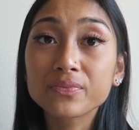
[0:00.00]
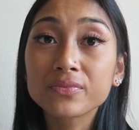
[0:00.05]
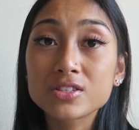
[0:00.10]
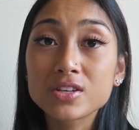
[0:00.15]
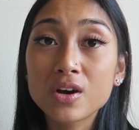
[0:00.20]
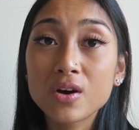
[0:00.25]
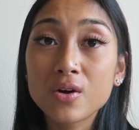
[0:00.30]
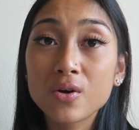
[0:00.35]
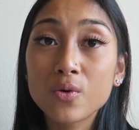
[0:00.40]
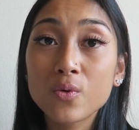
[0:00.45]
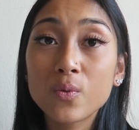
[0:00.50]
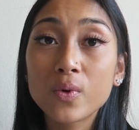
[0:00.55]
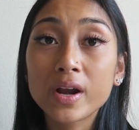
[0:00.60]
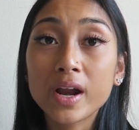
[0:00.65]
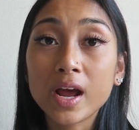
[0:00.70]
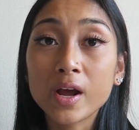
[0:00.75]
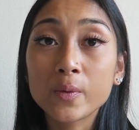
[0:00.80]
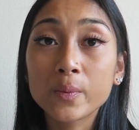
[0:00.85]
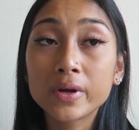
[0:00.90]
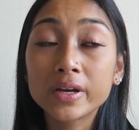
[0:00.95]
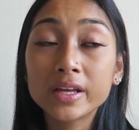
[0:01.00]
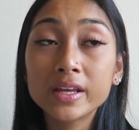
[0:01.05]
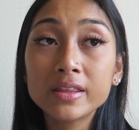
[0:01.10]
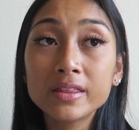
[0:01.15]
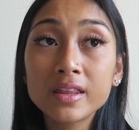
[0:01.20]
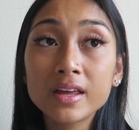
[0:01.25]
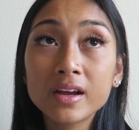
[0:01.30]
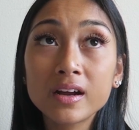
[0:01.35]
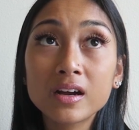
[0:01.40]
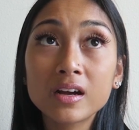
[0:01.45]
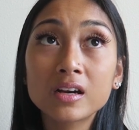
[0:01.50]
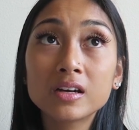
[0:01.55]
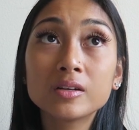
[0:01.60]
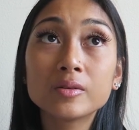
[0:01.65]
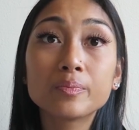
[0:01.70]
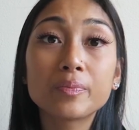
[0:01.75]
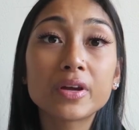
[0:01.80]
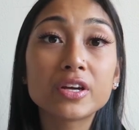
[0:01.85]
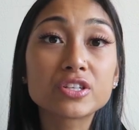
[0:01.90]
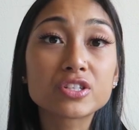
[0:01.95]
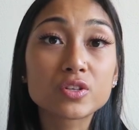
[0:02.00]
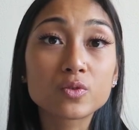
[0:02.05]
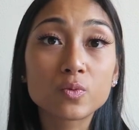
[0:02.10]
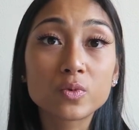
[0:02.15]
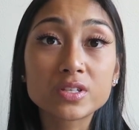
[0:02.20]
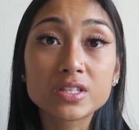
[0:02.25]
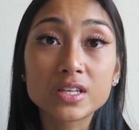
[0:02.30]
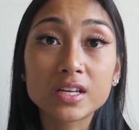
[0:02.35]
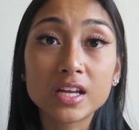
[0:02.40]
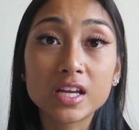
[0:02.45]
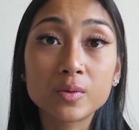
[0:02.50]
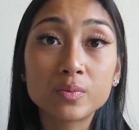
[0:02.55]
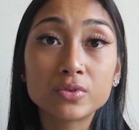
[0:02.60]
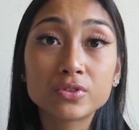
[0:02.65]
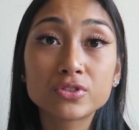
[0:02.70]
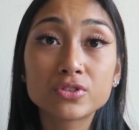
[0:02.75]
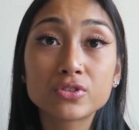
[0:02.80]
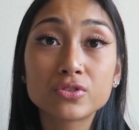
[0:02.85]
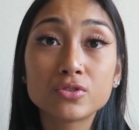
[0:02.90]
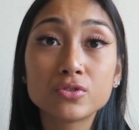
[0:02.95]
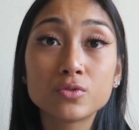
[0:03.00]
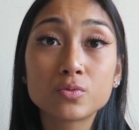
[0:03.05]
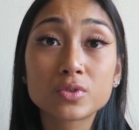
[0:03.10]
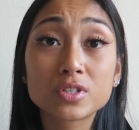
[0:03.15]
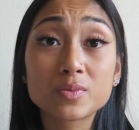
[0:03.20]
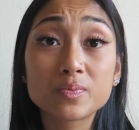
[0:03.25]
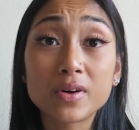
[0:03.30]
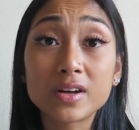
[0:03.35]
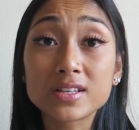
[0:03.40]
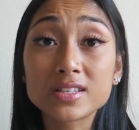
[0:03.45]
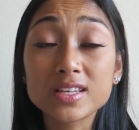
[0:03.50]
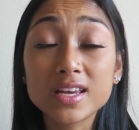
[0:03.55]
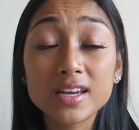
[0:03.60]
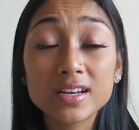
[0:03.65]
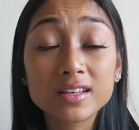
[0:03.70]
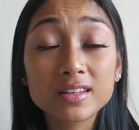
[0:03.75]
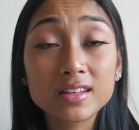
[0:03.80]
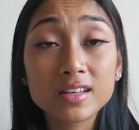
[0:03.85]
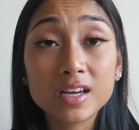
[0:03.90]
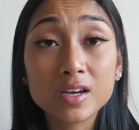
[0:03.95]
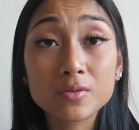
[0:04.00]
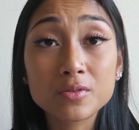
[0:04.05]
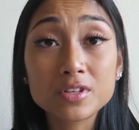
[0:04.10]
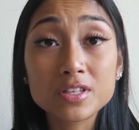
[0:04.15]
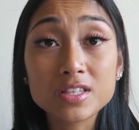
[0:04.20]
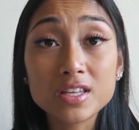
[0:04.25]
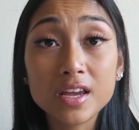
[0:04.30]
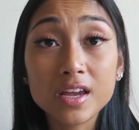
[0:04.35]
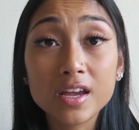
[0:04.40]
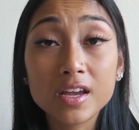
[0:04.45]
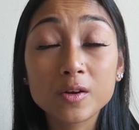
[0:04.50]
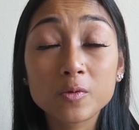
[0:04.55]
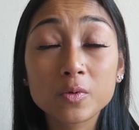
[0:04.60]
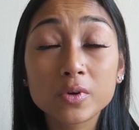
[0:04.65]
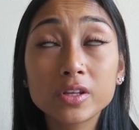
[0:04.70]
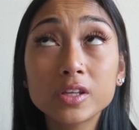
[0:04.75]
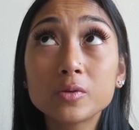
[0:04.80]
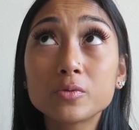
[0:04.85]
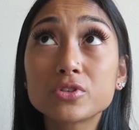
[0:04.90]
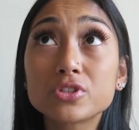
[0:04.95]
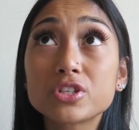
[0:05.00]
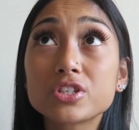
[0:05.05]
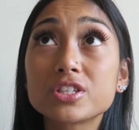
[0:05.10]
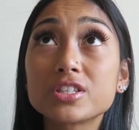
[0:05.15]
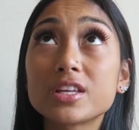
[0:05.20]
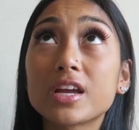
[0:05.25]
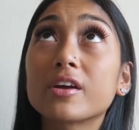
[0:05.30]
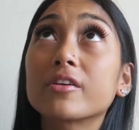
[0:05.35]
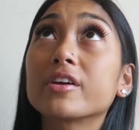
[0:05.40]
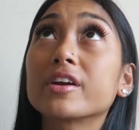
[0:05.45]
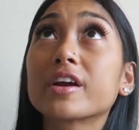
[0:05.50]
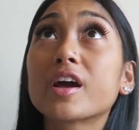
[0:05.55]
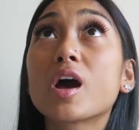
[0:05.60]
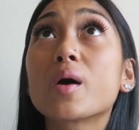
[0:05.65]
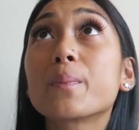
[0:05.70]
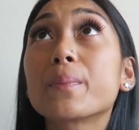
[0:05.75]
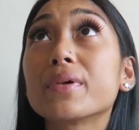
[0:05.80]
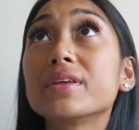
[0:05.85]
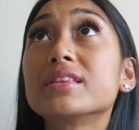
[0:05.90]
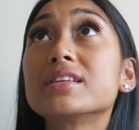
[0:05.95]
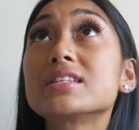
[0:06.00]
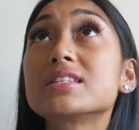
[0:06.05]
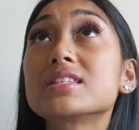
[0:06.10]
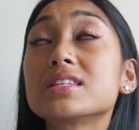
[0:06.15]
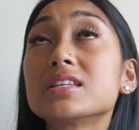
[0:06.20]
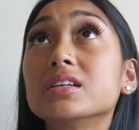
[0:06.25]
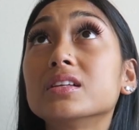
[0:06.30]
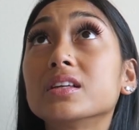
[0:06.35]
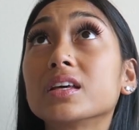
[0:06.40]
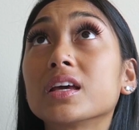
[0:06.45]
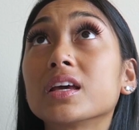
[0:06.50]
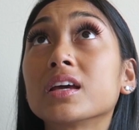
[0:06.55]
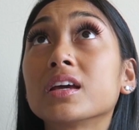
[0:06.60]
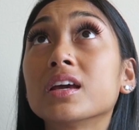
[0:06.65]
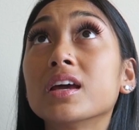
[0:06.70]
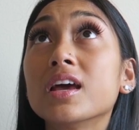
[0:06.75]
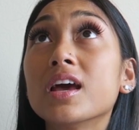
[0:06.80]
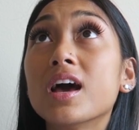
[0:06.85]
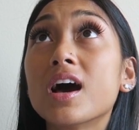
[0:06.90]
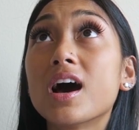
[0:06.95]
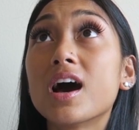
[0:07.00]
So when I went in there, patient wasn't able to respond to anything I was saying, really was just staring up in the ceiling.